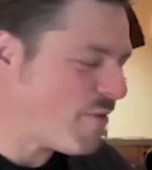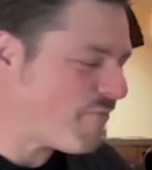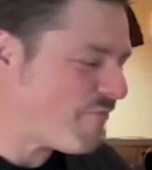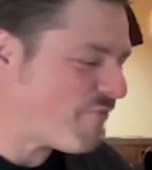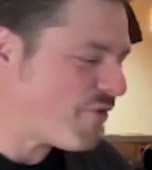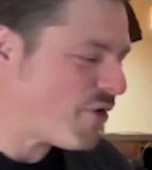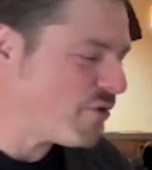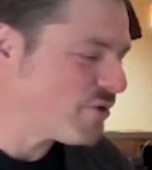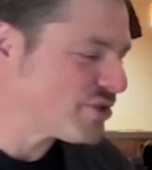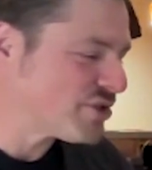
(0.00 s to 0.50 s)

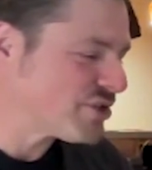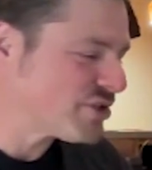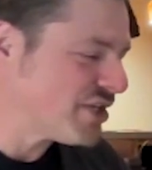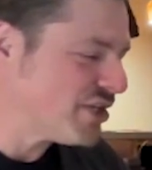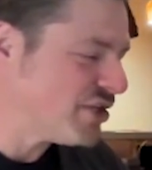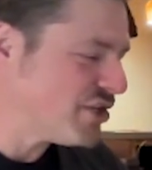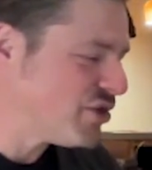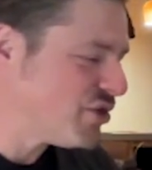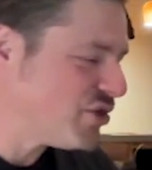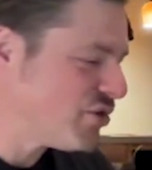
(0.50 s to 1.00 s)
folks
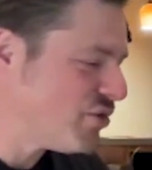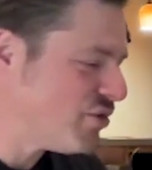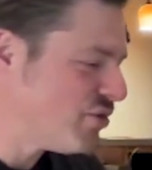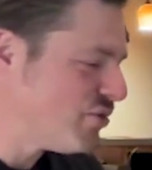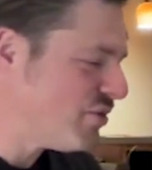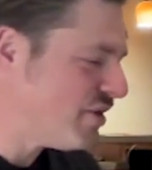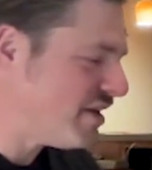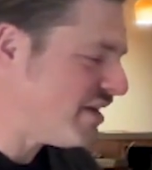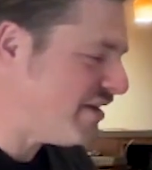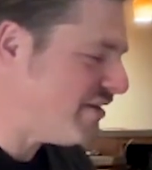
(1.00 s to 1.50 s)
can
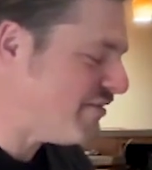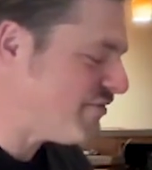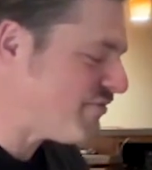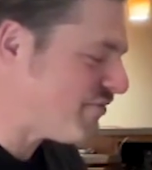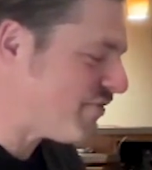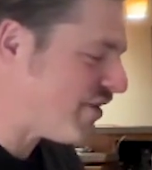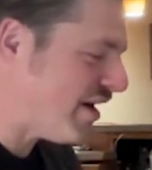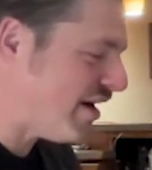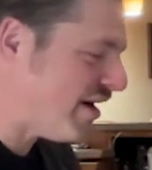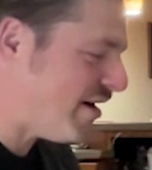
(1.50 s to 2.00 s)
do if
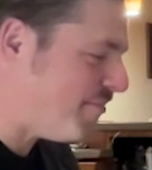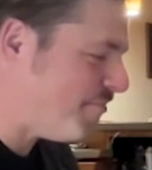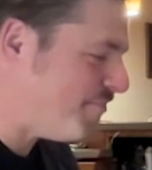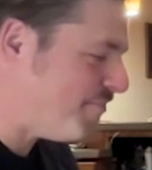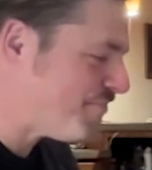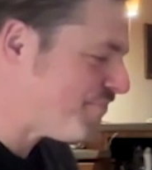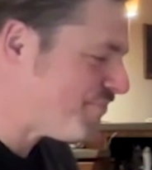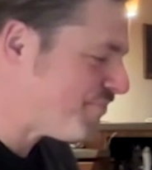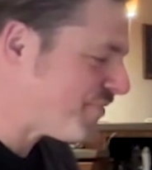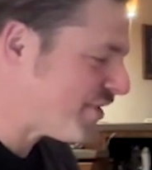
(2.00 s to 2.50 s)

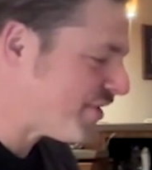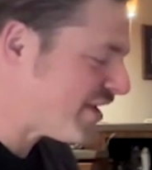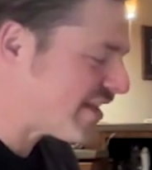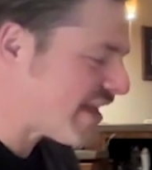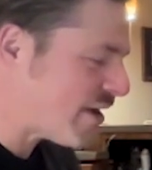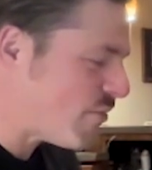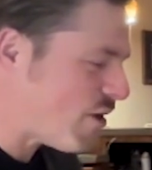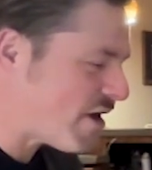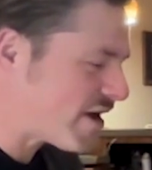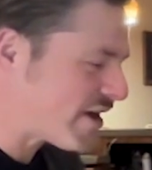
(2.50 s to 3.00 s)
like
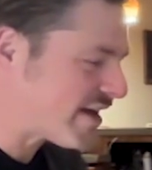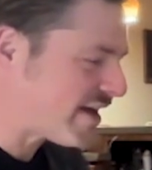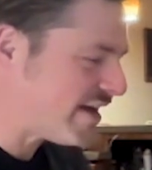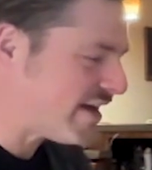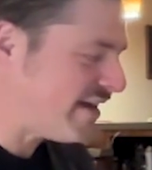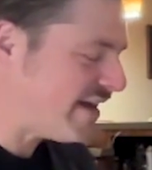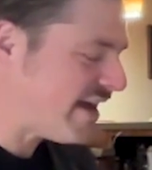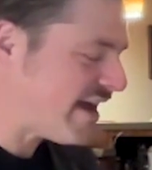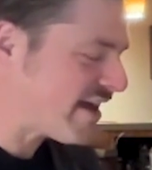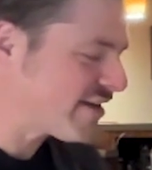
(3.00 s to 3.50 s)
they want to
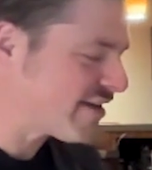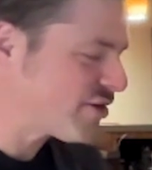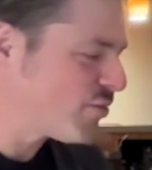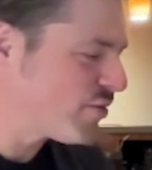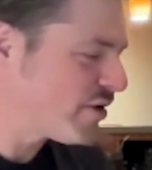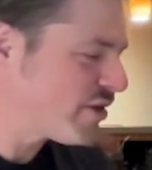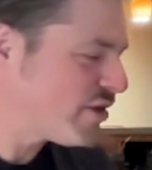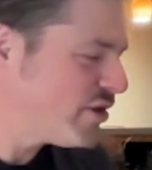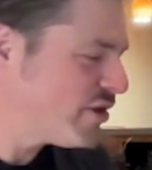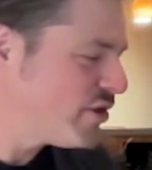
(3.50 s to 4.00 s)
connect
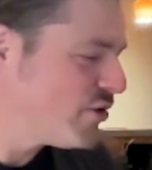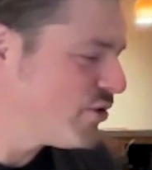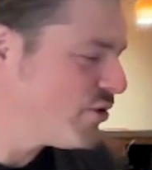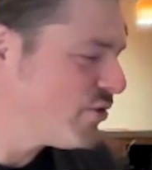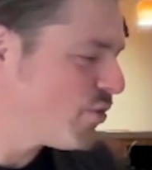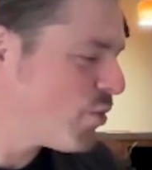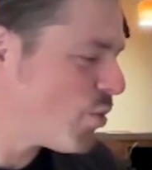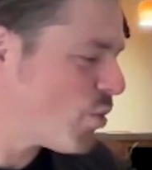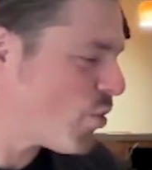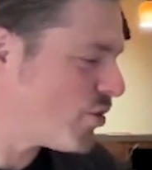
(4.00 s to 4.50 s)
with
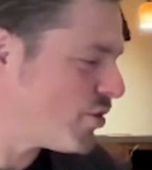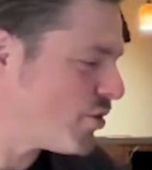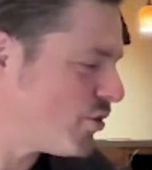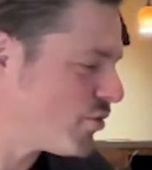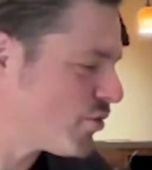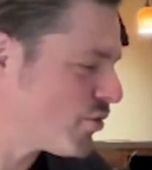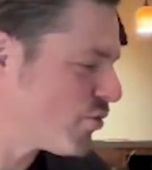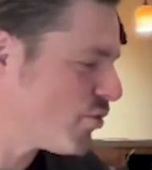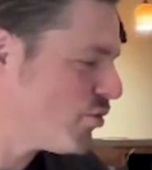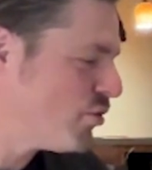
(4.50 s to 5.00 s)
you or
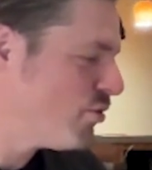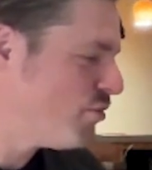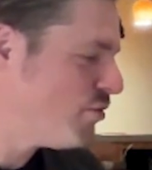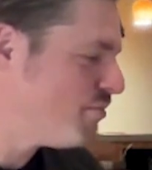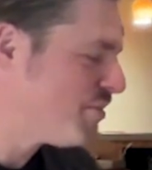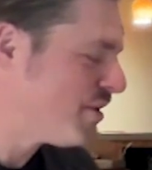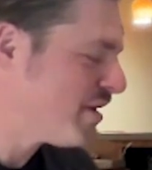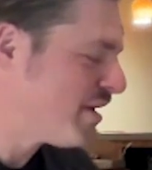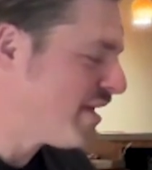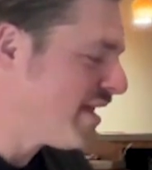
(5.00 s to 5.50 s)
your group,
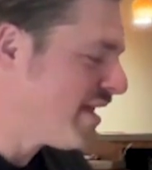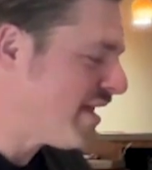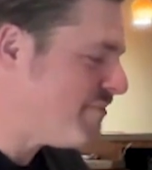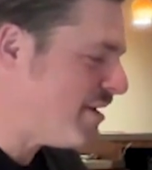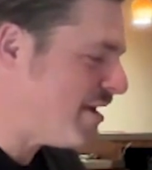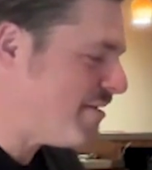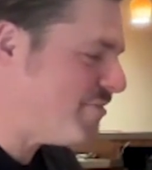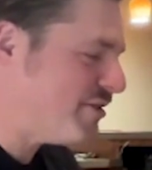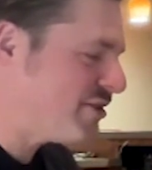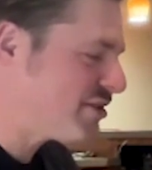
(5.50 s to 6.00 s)

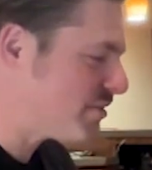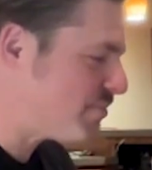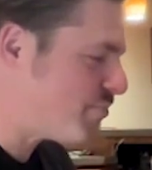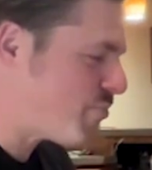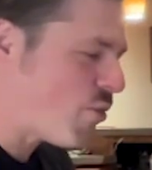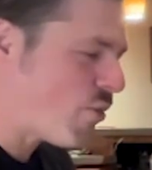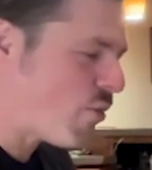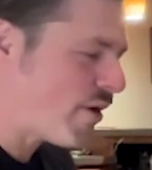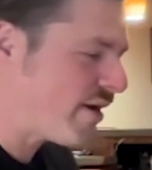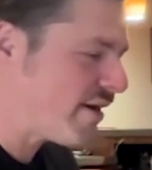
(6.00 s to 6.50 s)
maybe
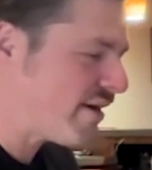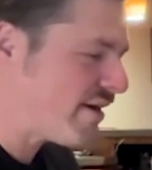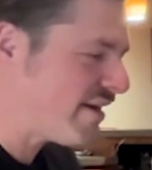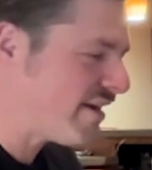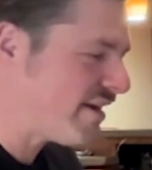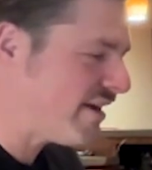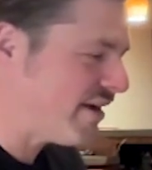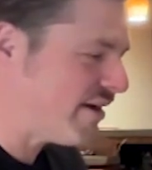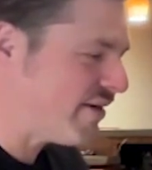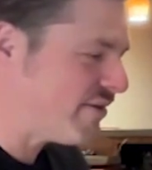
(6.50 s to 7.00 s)
support,
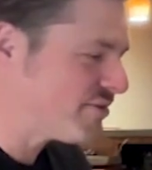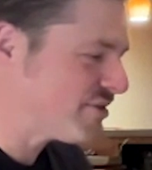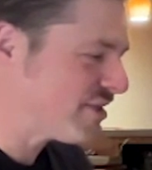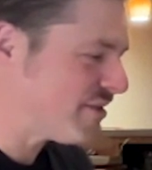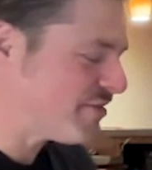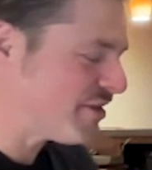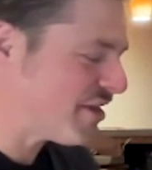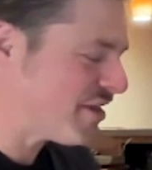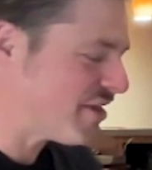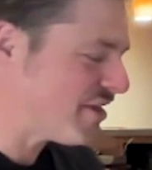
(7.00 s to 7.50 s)

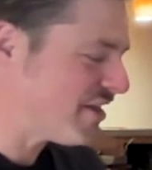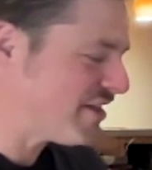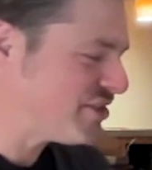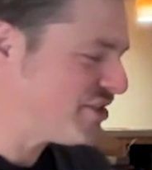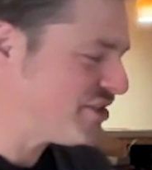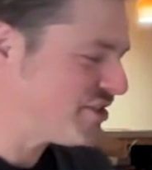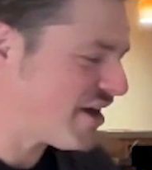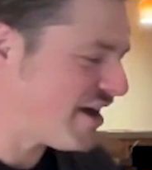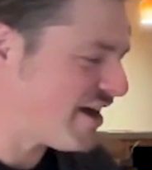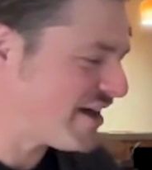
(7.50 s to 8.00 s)
some of the things
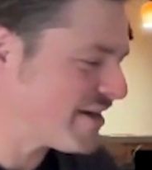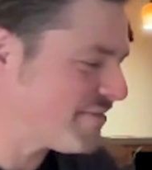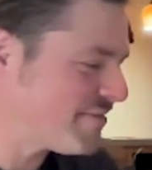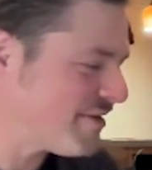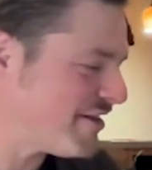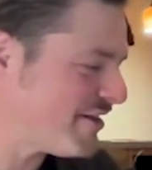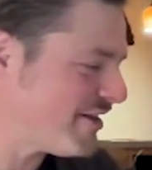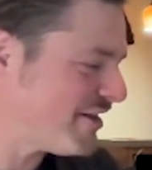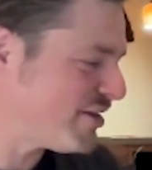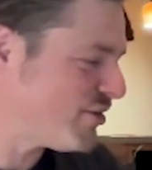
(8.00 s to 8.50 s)
you talked
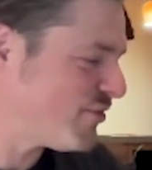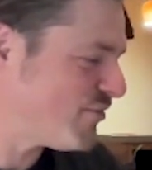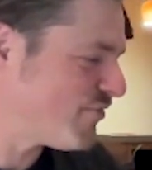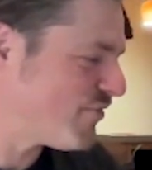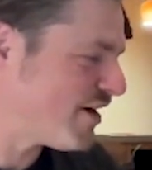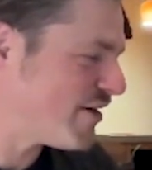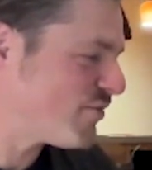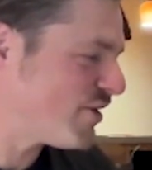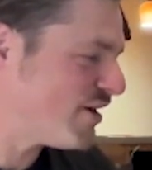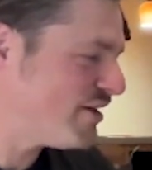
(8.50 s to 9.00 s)
about, like your
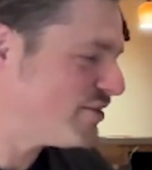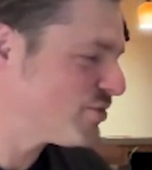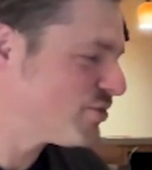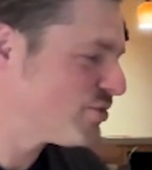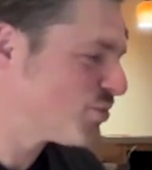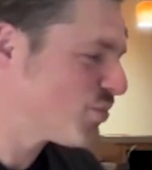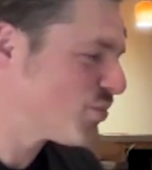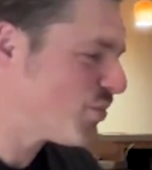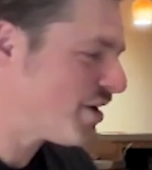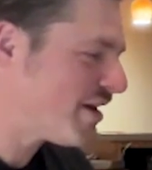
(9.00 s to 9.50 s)

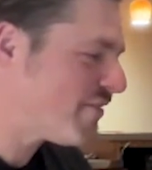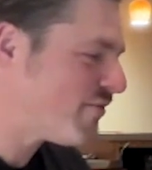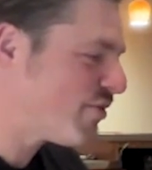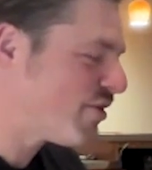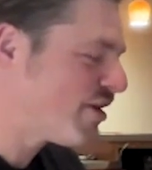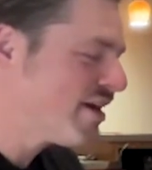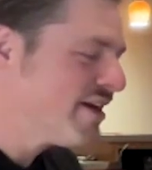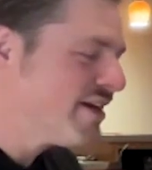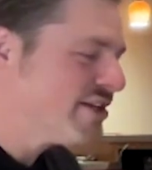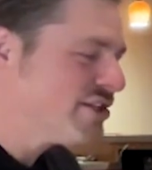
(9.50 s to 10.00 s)
fundraisers or
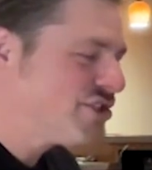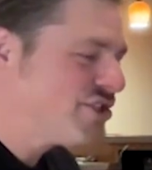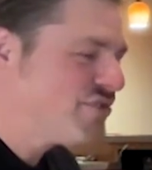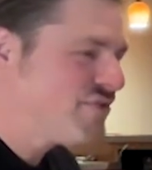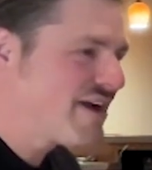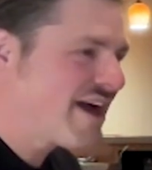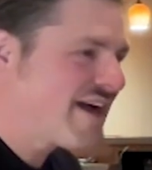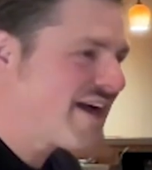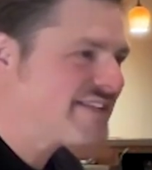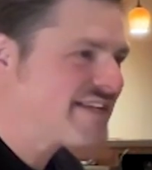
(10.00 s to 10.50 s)
whatever. Do you
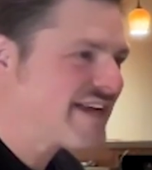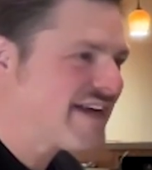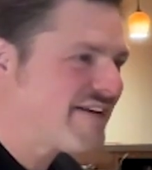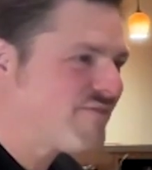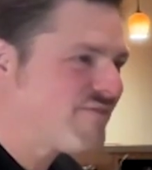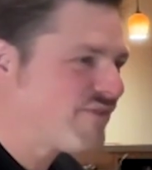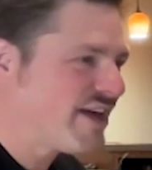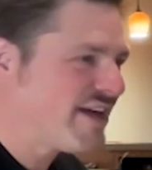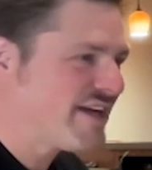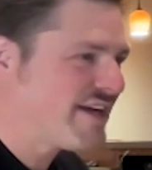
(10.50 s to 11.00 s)
guys
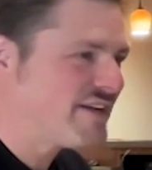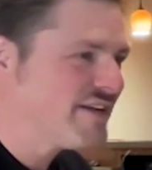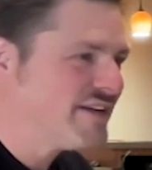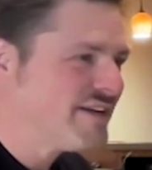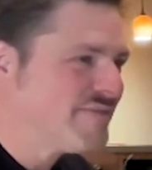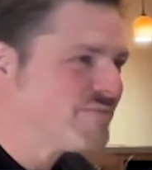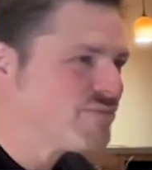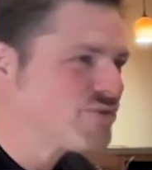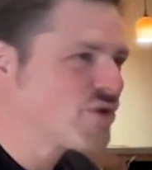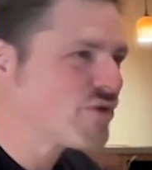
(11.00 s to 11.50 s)
have like
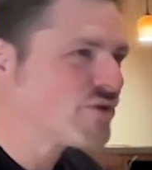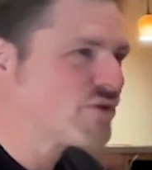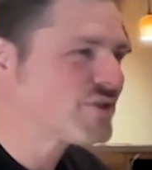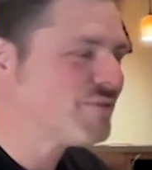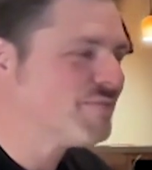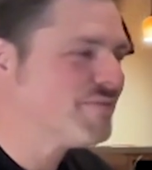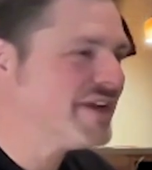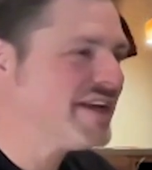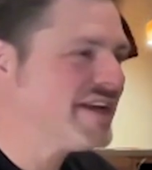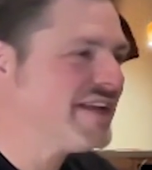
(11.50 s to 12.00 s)

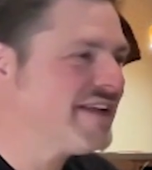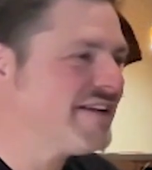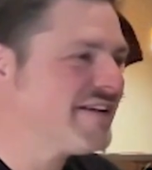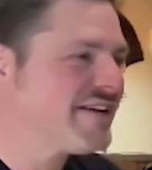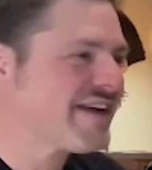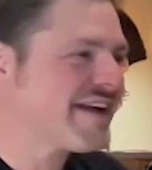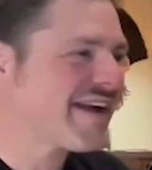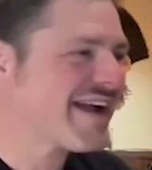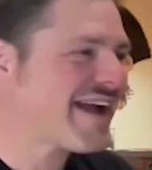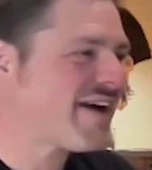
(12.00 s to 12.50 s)
social media
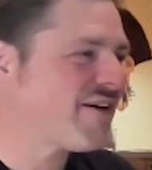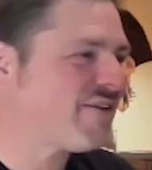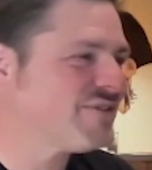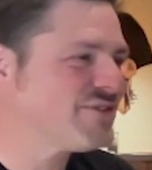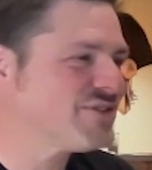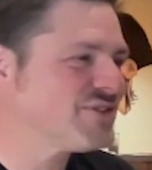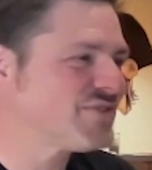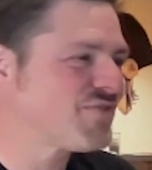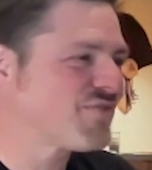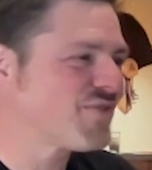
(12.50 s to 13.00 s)

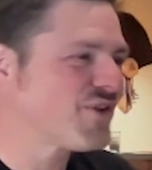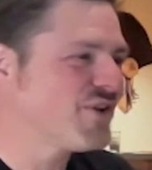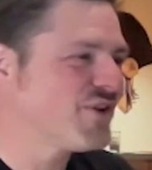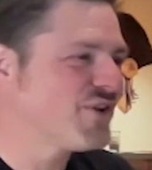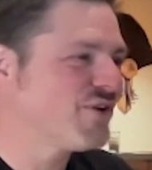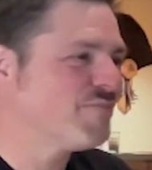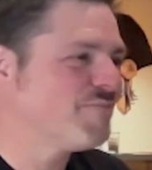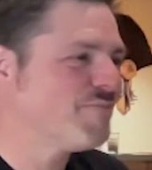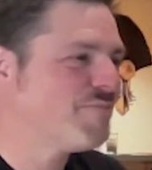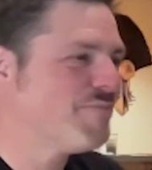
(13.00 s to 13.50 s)
accounts for
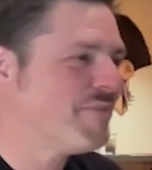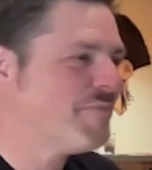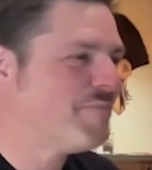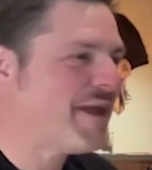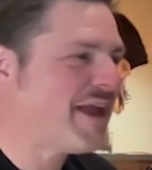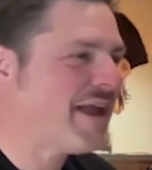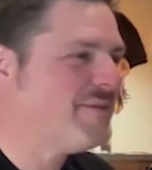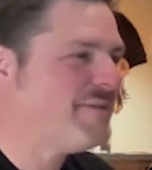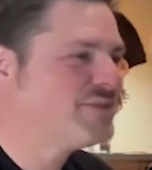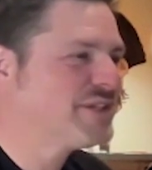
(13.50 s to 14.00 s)
your
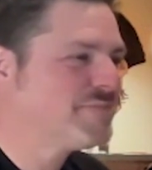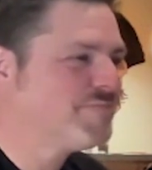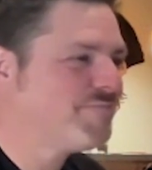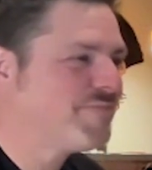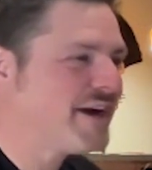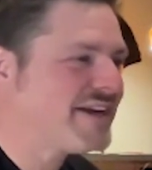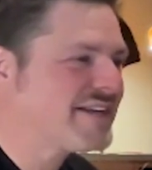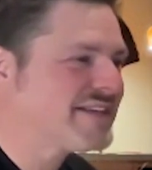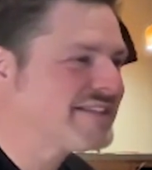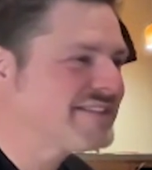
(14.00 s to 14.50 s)
Babes and
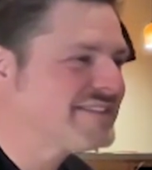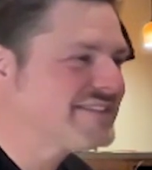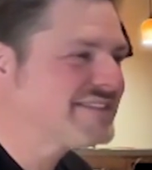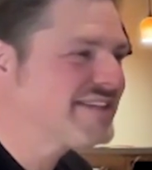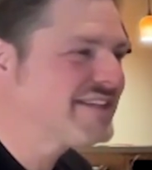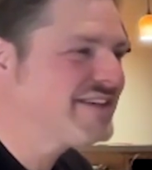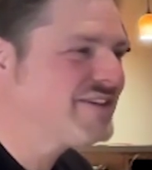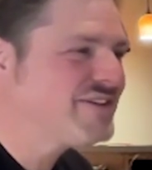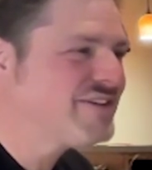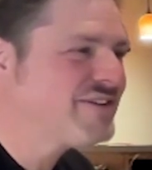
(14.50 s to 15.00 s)
Bucks
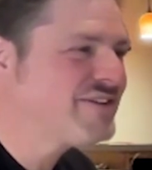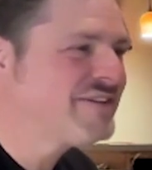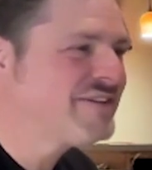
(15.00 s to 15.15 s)
deal?